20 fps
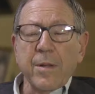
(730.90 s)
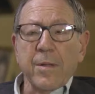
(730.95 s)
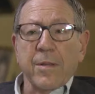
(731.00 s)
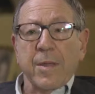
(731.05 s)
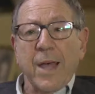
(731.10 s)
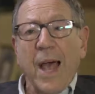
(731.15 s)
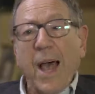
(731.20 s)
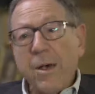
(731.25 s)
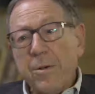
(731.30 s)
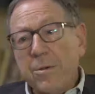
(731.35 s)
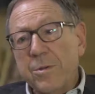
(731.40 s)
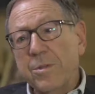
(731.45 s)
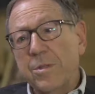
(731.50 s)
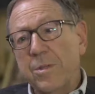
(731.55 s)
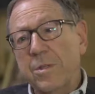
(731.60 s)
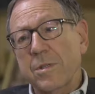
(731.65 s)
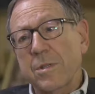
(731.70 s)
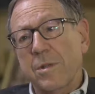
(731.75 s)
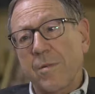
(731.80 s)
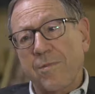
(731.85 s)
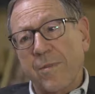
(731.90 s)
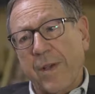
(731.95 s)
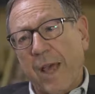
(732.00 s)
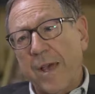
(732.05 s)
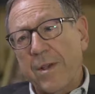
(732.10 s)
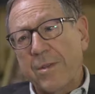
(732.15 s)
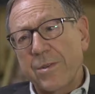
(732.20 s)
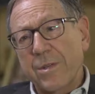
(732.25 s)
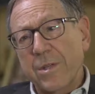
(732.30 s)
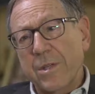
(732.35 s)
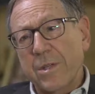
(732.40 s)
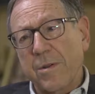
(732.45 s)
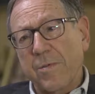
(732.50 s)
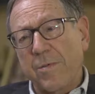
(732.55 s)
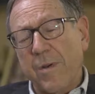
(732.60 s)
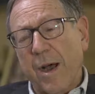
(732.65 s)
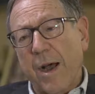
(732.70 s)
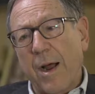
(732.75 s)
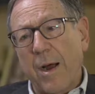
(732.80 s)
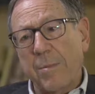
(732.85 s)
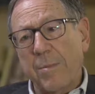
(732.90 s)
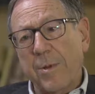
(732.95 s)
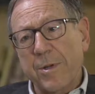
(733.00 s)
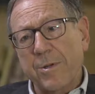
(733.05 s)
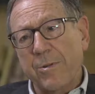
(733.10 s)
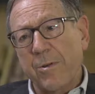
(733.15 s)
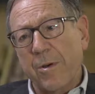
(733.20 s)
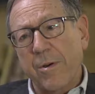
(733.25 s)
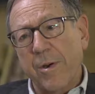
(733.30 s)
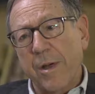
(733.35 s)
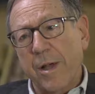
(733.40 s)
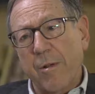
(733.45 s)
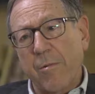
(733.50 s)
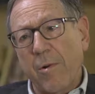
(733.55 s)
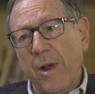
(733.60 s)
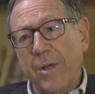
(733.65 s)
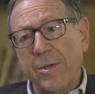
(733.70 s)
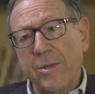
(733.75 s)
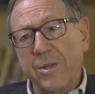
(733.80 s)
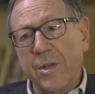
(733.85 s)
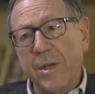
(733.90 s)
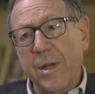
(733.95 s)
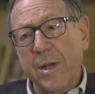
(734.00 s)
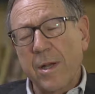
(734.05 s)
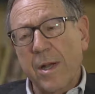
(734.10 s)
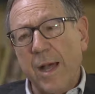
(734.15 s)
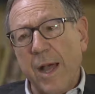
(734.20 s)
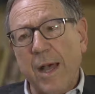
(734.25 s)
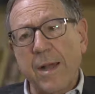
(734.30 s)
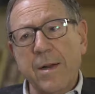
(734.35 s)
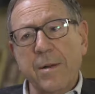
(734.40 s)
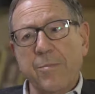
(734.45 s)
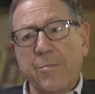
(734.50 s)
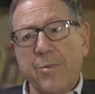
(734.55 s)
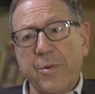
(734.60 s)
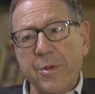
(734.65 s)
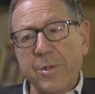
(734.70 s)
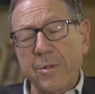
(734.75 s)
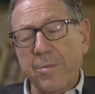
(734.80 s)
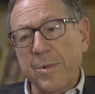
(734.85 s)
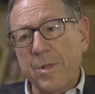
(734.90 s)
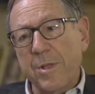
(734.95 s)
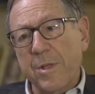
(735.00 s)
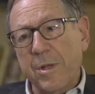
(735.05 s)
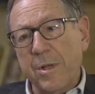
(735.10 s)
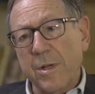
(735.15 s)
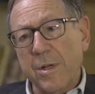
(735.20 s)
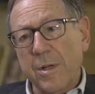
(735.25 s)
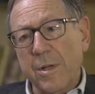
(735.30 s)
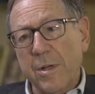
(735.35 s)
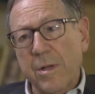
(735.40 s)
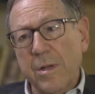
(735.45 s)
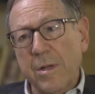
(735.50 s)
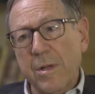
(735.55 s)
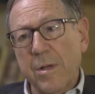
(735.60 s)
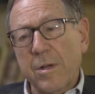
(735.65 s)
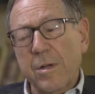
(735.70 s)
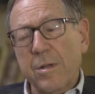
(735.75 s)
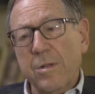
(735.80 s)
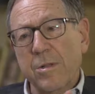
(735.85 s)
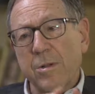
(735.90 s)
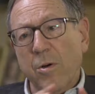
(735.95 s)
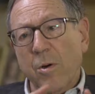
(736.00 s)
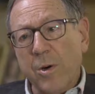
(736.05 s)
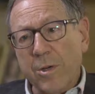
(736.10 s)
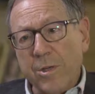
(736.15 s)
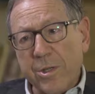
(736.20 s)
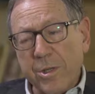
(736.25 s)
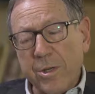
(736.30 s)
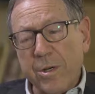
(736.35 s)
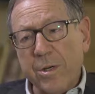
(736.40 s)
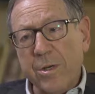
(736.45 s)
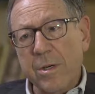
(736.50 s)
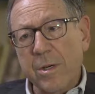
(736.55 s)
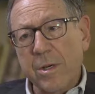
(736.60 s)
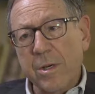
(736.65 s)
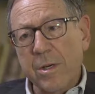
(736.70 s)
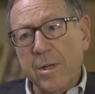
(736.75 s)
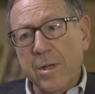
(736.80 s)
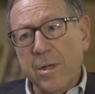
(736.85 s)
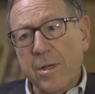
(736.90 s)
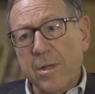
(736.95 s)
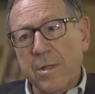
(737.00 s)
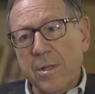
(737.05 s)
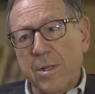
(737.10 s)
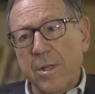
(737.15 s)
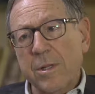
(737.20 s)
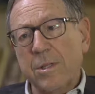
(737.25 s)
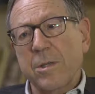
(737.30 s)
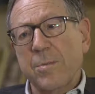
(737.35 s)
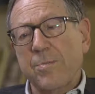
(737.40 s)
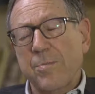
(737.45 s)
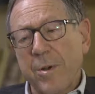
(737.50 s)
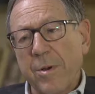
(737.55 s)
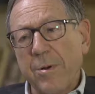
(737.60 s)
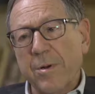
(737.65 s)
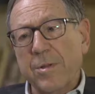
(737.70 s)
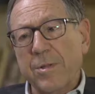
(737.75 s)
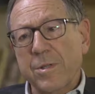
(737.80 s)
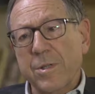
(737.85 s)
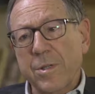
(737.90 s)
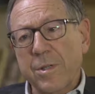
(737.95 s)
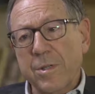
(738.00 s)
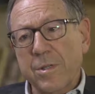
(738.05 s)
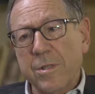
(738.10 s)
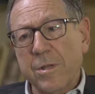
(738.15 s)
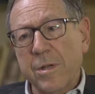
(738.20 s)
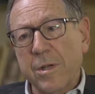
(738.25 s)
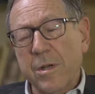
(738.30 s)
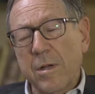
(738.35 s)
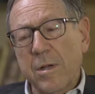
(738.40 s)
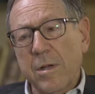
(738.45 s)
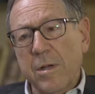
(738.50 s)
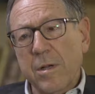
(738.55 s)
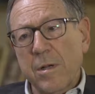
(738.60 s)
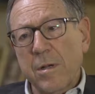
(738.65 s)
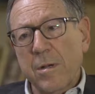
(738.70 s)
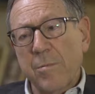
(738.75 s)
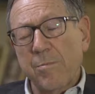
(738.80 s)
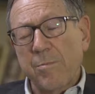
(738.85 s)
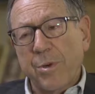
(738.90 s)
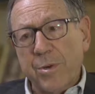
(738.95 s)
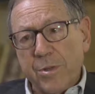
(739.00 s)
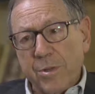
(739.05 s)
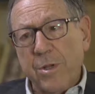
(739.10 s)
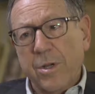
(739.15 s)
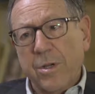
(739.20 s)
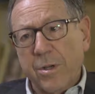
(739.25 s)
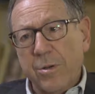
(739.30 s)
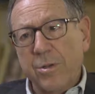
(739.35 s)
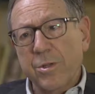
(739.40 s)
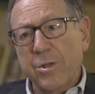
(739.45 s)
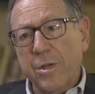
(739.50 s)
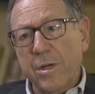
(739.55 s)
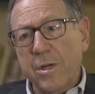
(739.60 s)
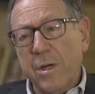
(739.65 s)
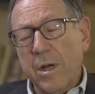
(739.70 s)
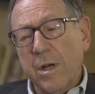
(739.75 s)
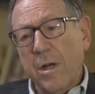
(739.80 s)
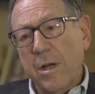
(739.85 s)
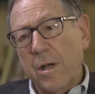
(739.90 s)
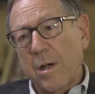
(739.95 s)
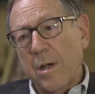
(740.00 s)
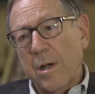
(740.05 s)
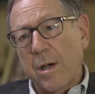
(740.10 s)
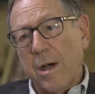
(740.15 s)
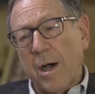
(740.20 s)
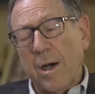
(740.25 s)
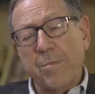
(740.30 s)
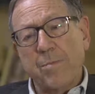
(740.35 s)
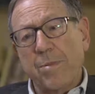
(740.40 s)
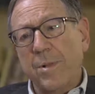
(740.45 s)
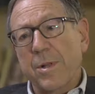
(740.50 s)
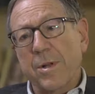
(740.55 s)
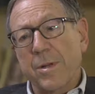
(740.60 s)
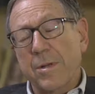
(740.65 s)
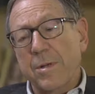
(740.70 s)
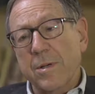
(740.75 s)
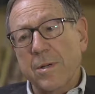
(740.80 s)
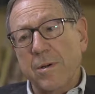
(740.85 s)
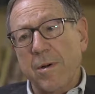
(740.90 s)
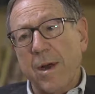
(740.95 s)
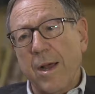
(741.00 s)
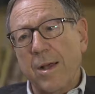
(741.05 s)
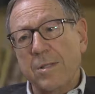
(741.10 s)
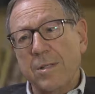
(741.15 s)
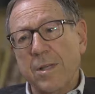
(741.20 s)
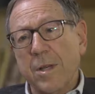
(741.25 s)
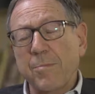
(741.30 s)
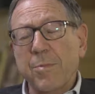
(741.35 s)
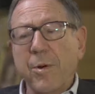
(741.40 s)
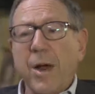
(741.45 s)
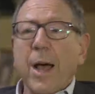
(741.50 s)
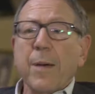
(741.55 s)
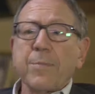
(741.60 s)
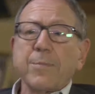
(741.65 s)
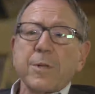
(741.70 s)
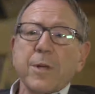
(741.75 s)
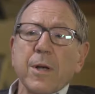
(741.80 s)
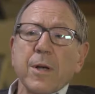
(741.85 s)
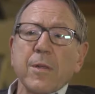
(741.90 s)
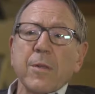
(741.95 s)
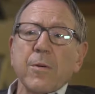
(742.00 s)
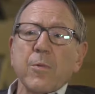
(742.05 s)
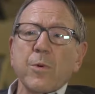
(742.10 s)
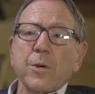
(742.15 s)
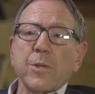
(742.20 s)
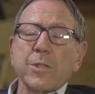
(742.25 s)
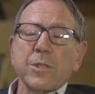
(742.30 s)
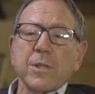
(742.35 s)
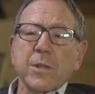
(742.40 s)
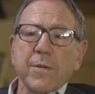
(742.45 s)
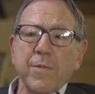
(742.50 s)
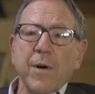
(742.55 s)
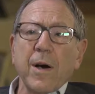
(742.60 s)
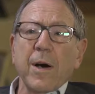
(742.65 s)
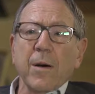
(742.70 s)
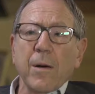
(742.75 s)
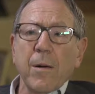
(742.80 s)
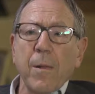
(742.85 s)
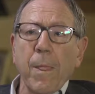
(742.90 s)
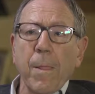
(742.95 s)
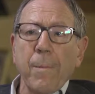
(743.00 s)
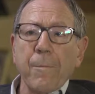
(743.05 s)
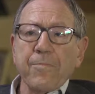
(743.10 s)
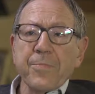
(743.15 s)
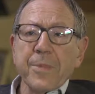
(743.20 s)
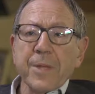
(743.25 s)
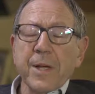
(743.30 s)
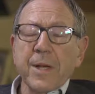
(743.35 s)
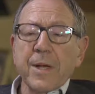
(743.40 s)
thousands of cases of arbitrary arrest and imprisonment, torture, disappearances, persecution on political grounds, and perhaps the worst of all,